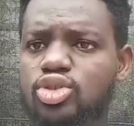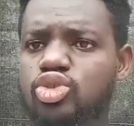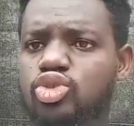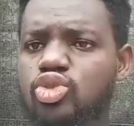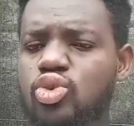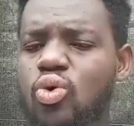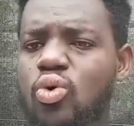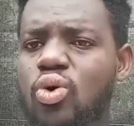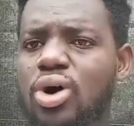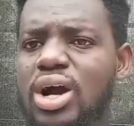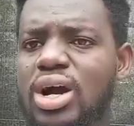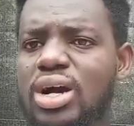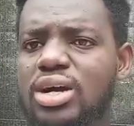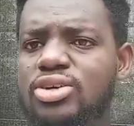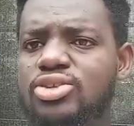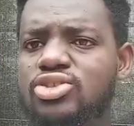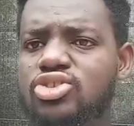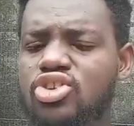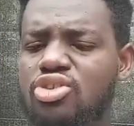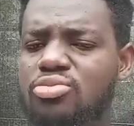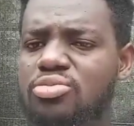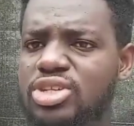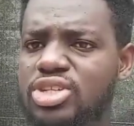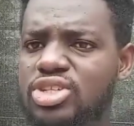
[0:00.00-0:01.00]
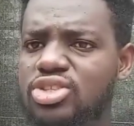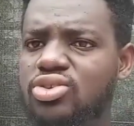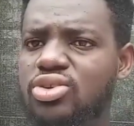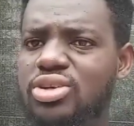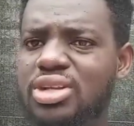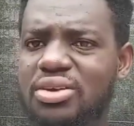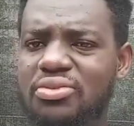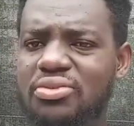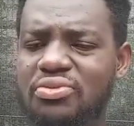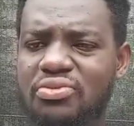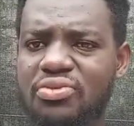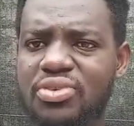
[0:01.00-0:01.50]
Though calcium is
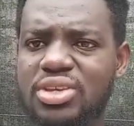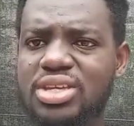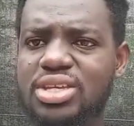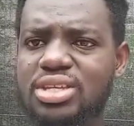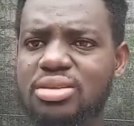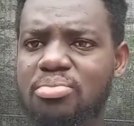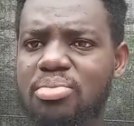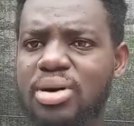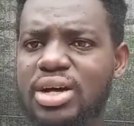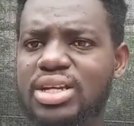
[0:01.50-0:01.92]
not a feed,